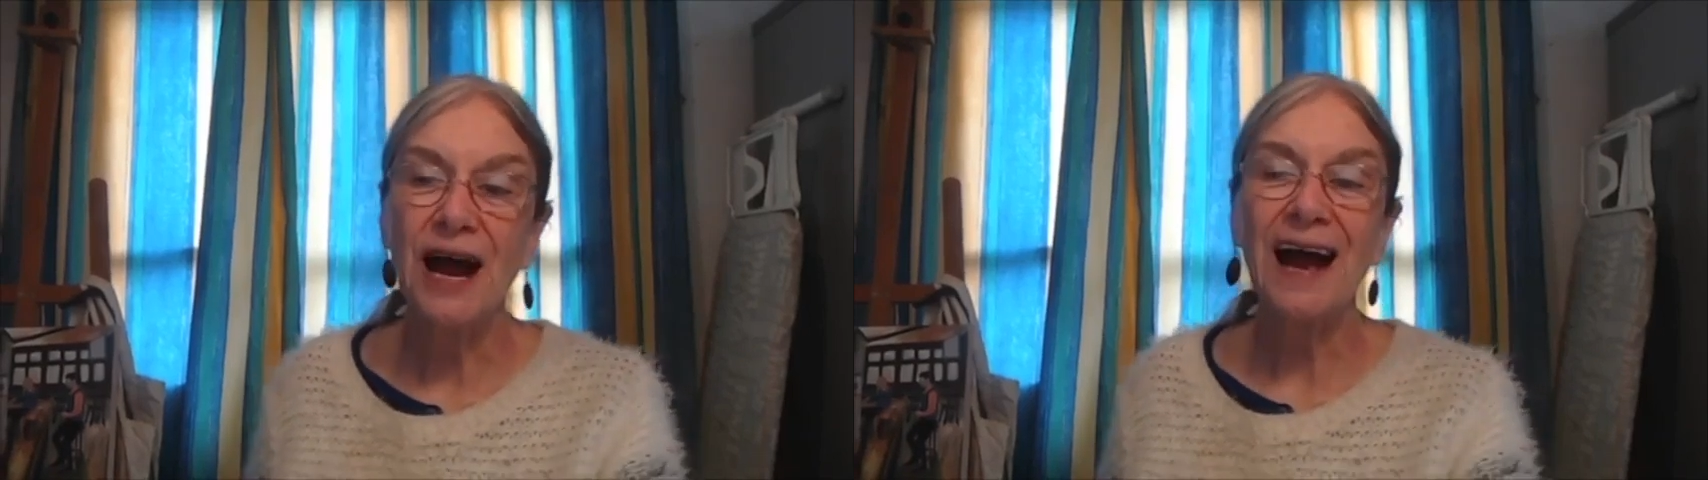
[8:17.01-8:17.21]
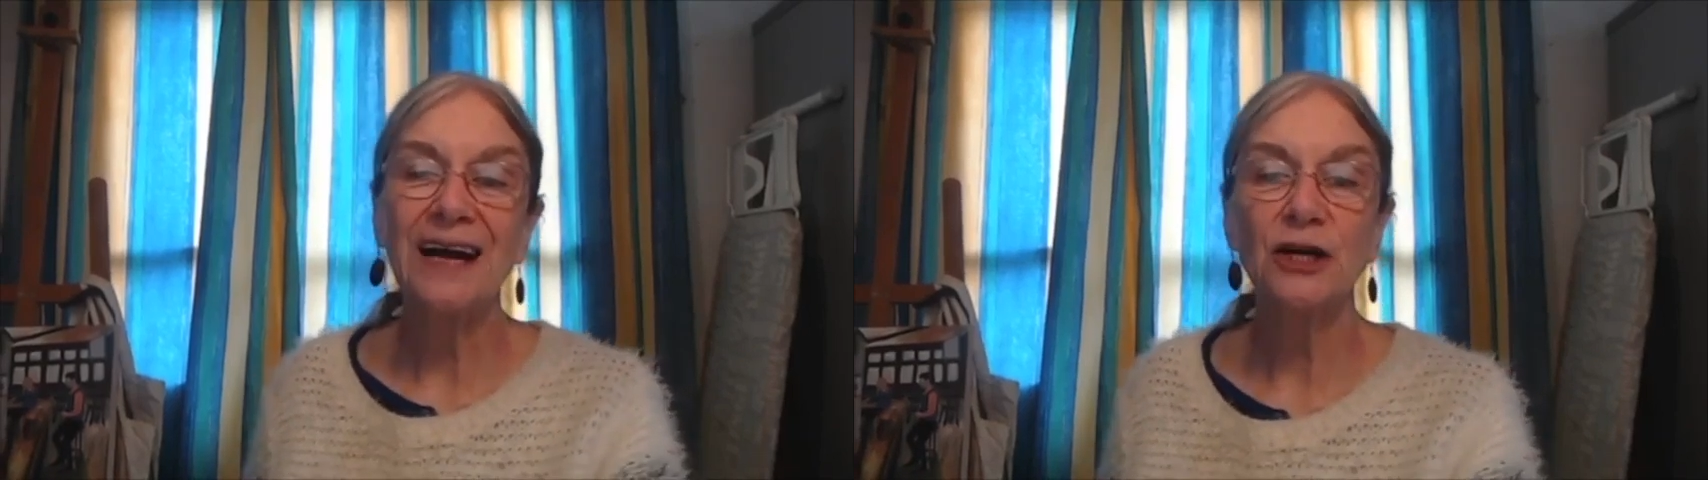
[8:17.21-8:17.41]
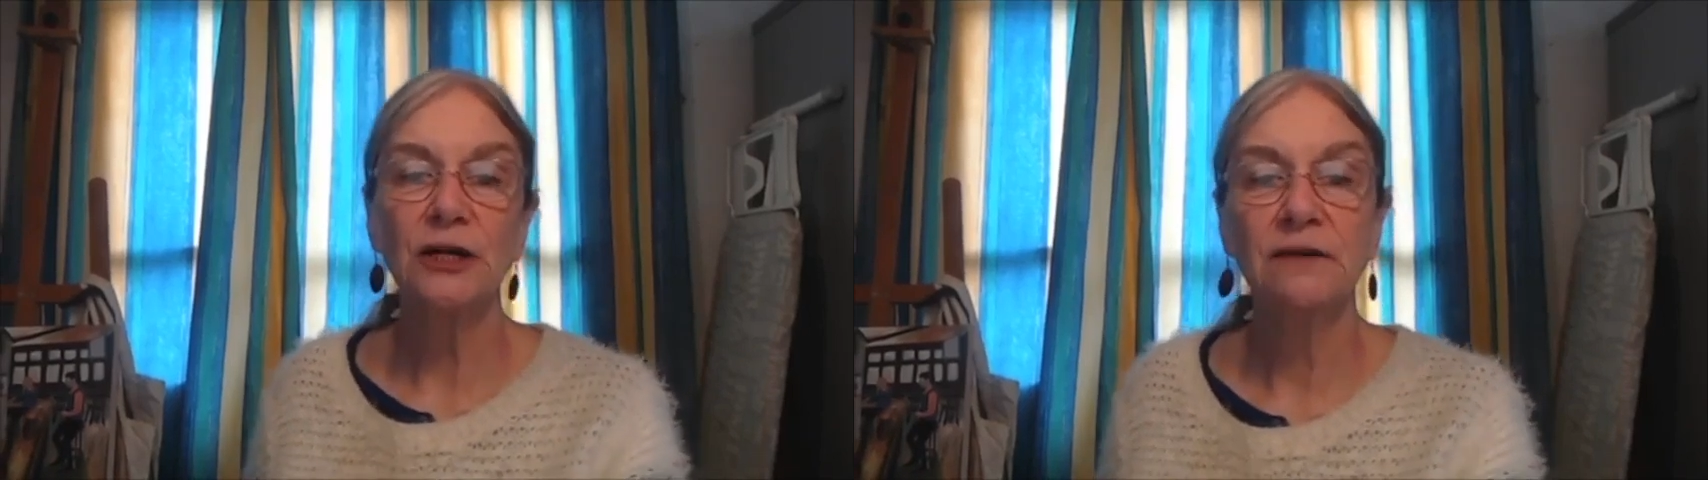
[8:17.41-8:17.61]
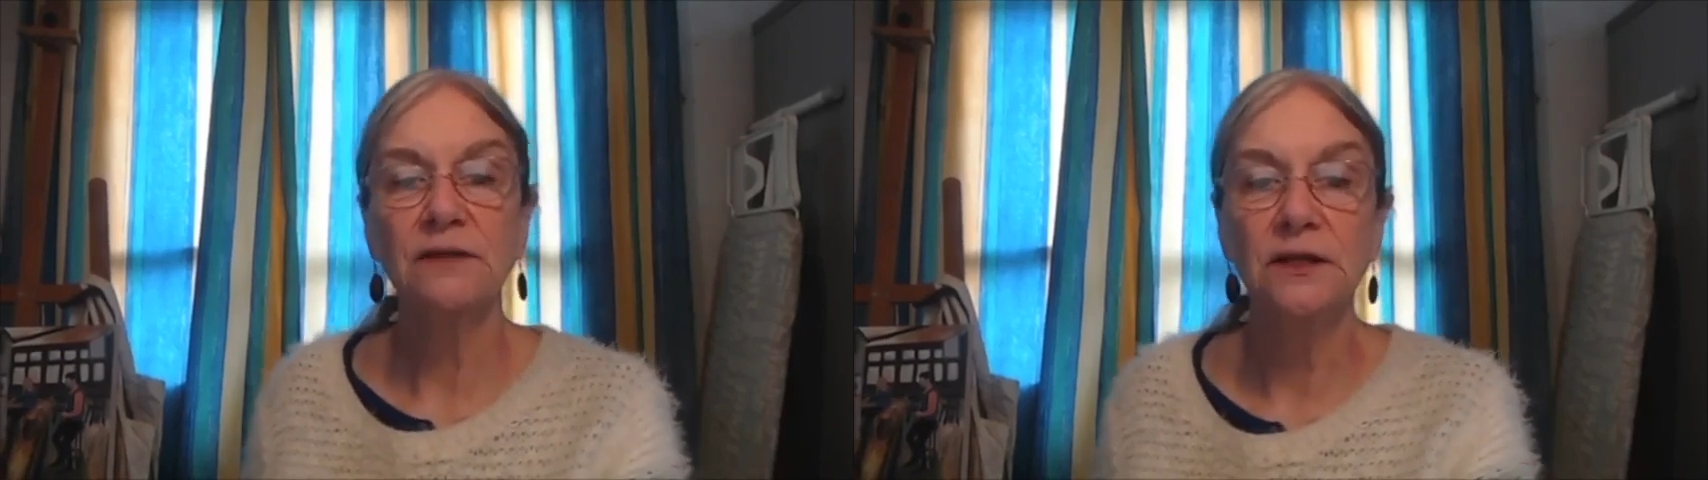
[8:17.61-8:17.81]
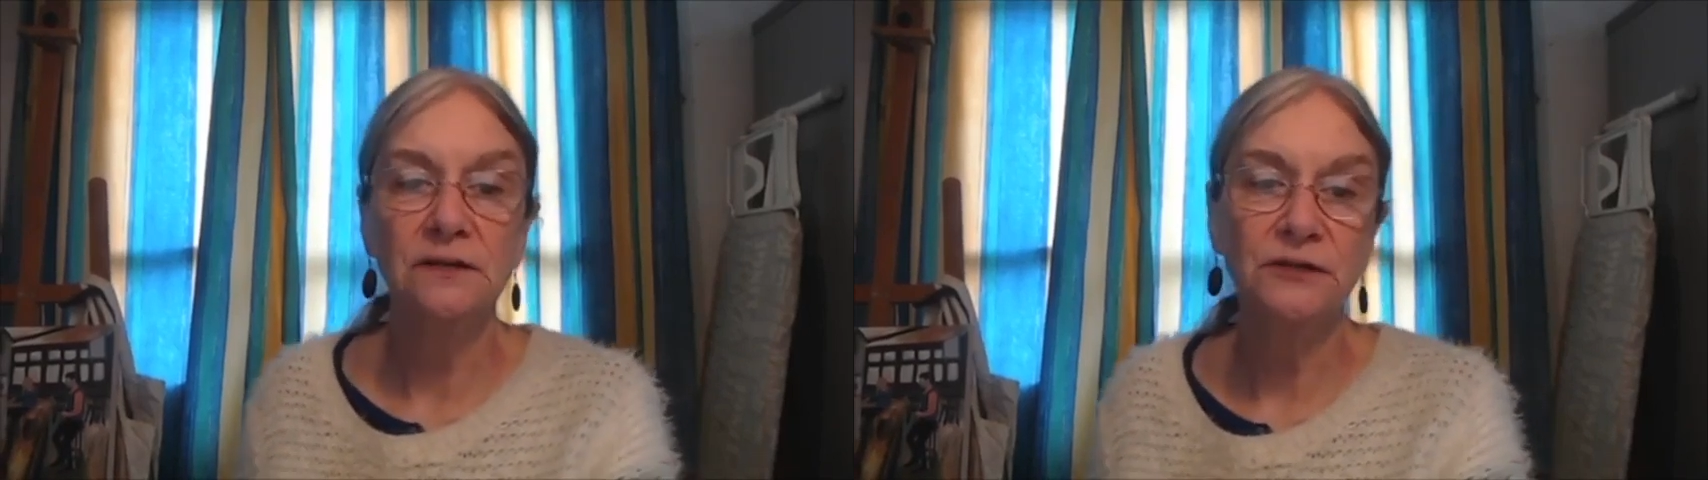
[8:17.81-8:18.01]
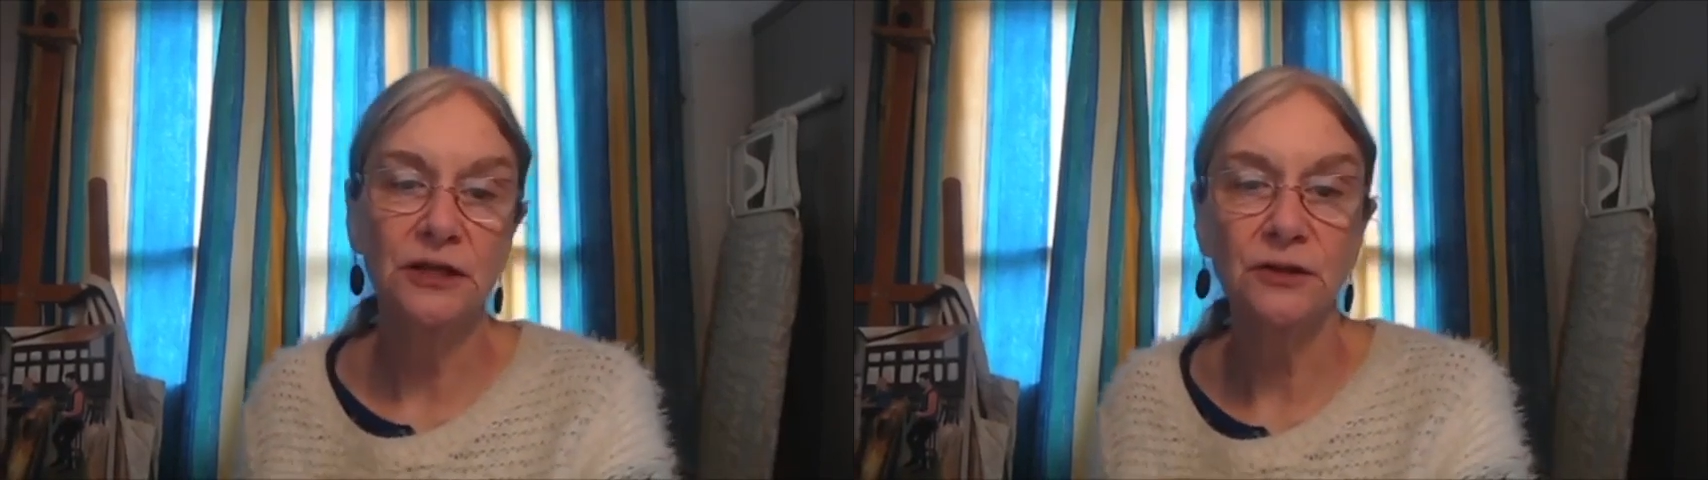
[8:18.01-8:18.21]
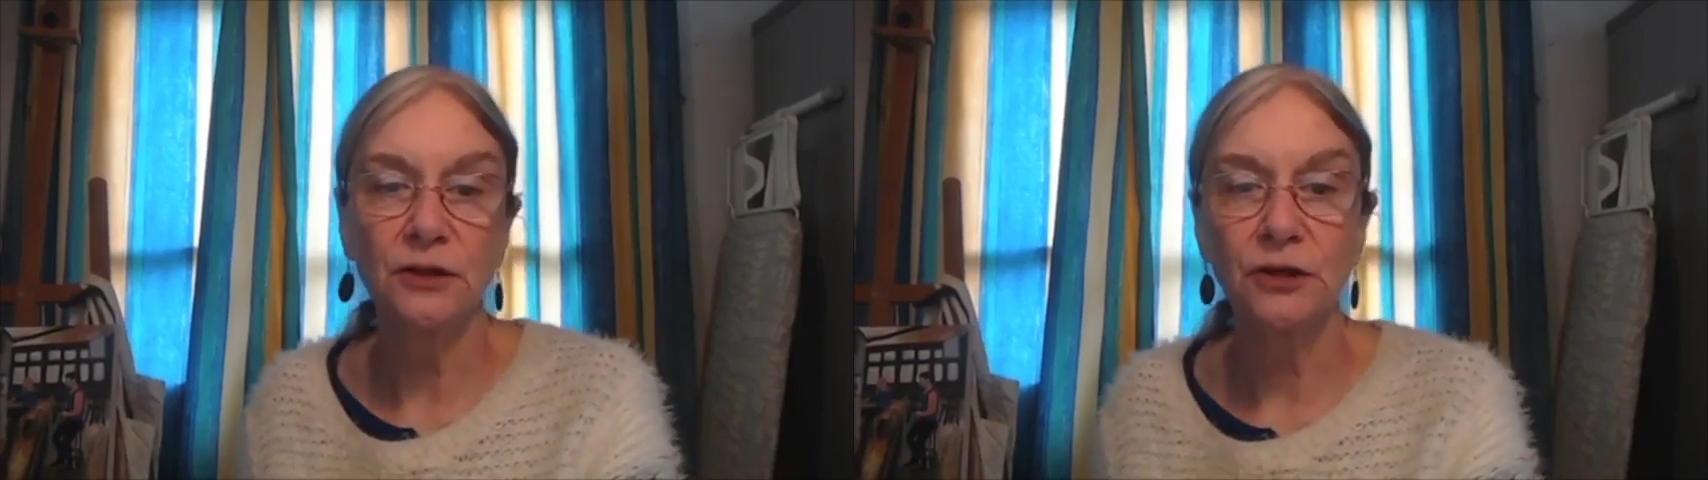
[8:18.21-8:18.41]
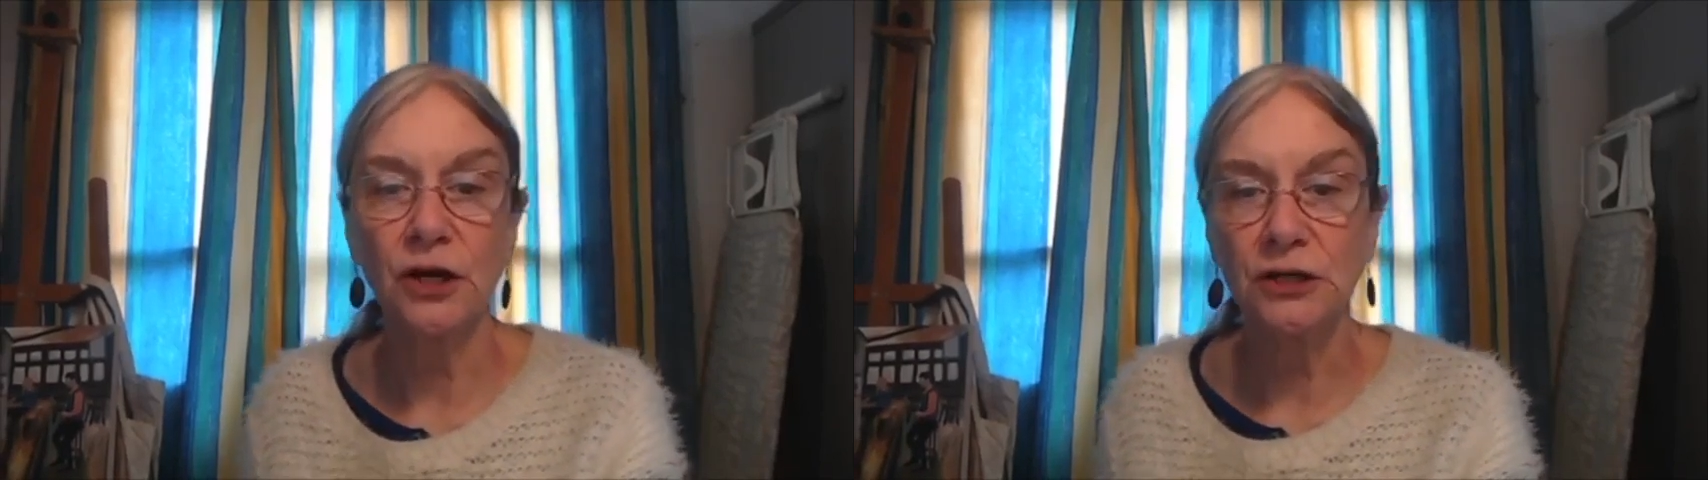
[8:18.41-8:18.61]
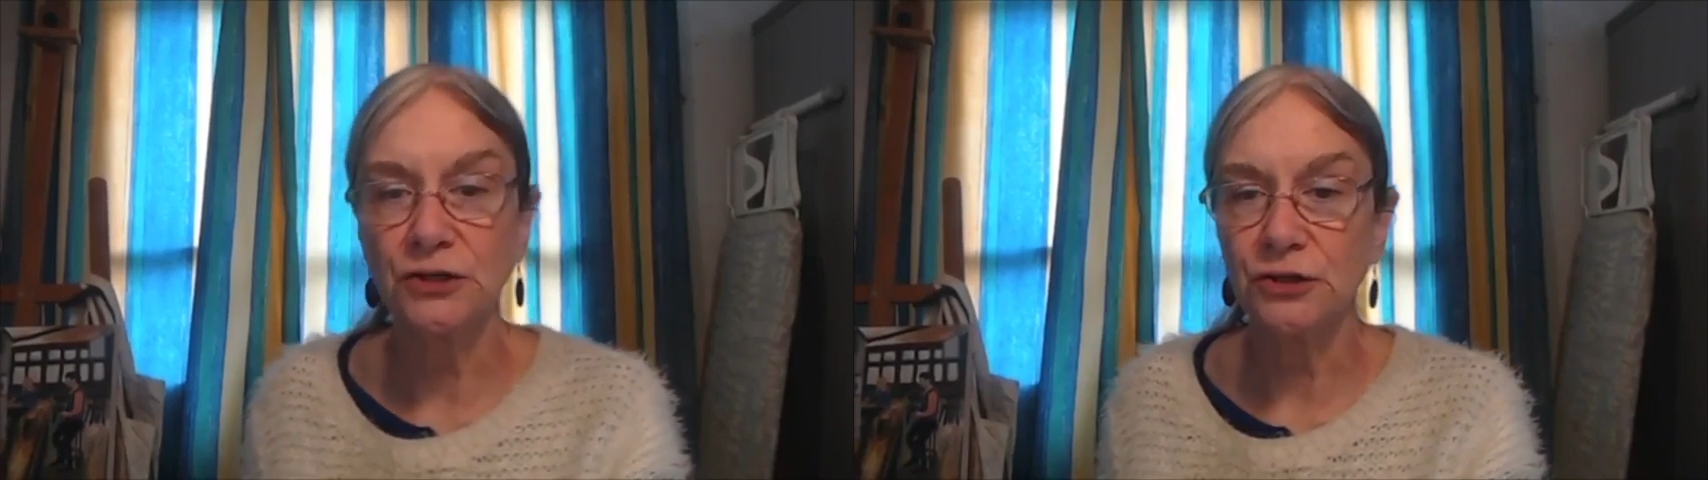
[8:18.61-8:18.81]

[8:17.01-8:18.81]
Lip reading: higher level of technical knowledge,